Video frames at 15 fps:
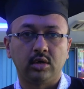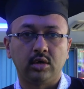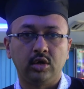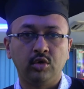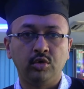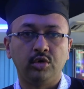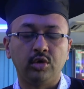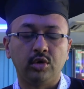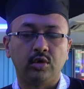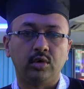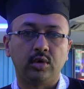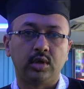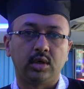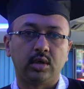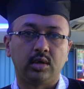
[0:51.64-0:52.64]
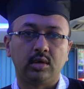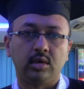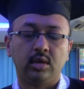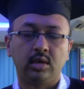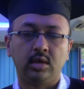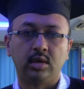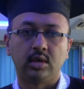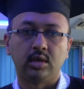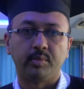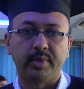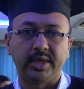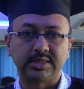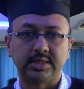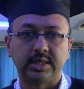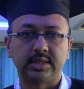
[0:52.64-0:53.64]
you to know the
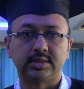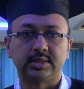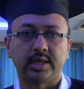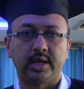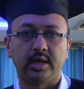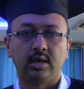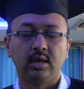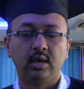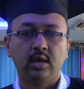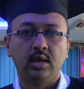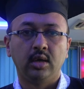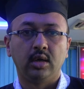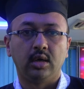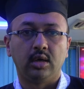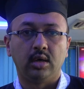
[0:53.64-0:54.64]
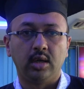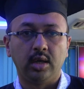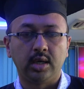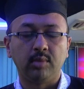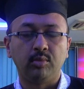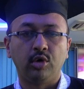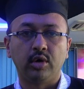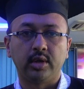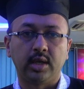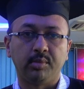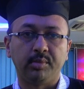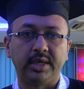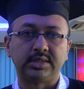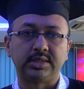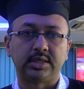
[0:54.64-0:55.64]
basics and a little more than
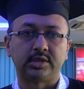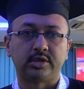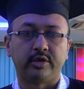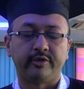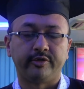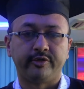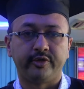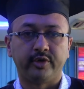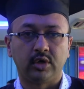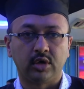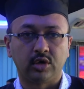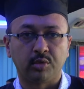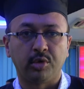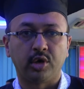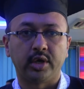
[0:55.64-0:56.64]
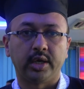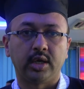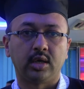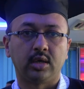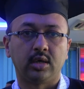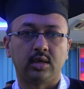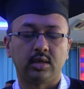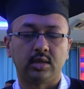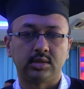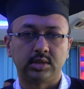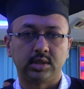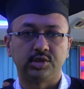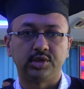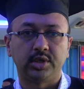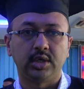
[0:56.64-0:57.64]
basics of uh, robotic uh,
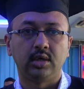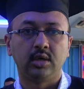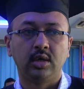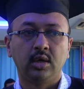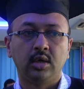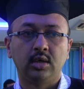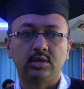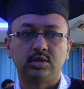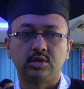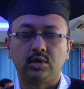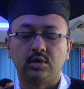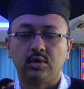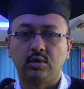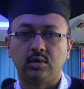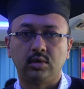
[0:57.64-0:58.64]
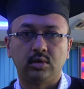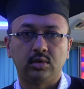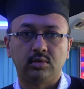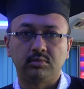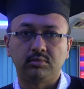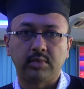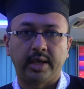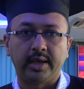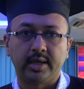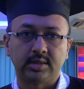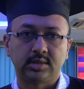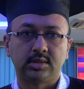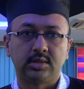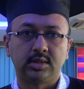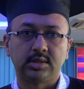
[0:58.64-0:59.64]
surgery. So I
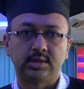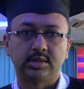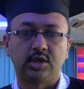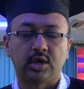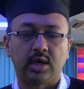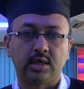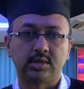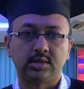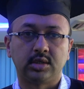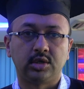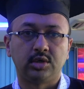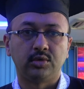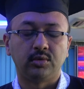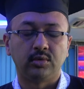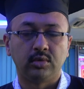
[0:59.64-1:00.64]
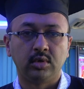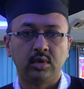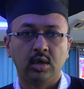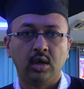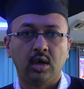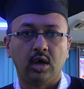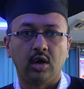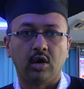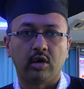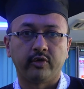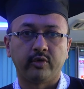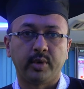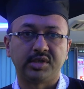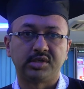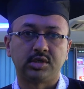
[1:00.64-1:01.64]
guess this is your answer to a lot of
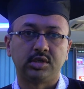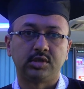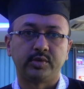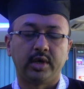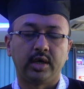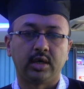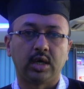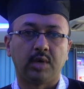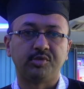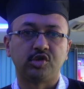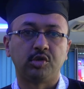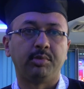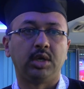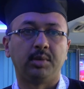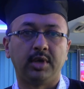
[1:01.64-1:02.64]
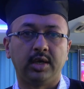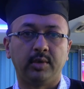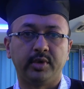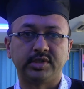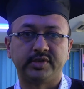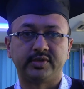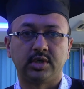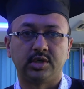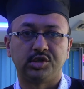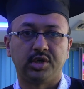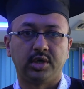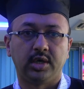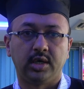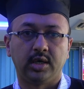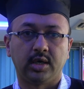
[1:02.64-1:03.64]
questions when it comes to minimally invasive surgery
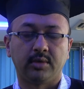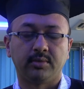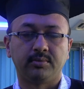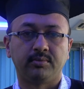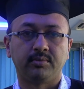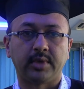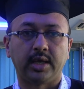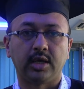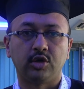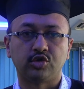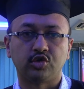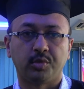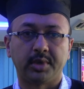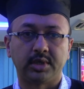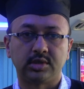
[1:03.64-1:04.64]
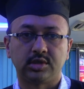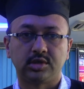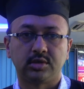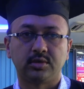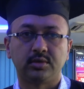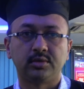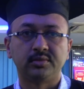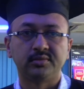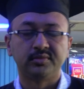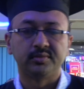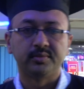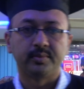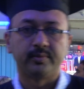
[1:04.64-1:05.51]
in India. Thank you so much.